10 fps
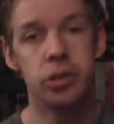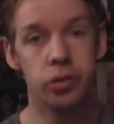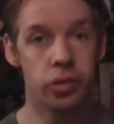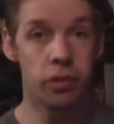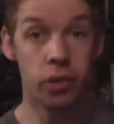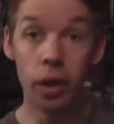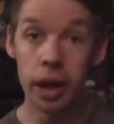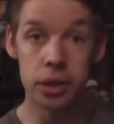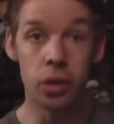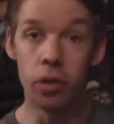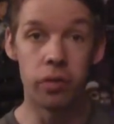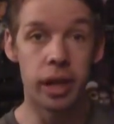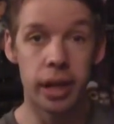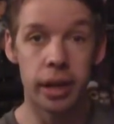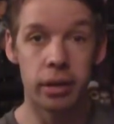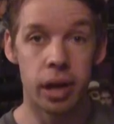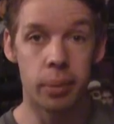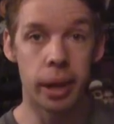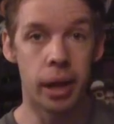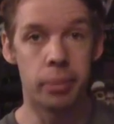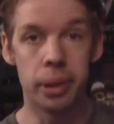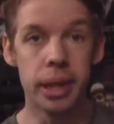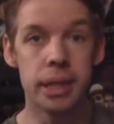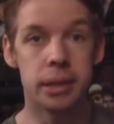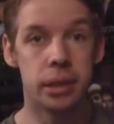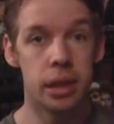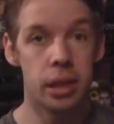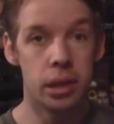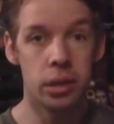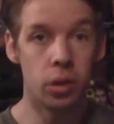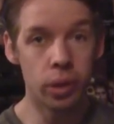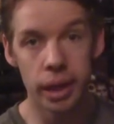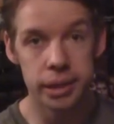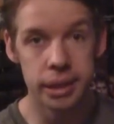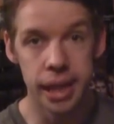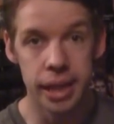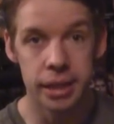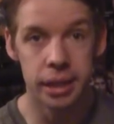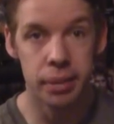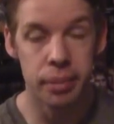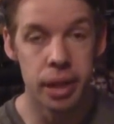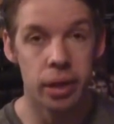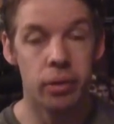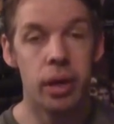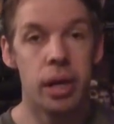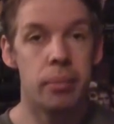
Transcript: So if, if you guys know of any that are coming up, please don't hesitate to let me know.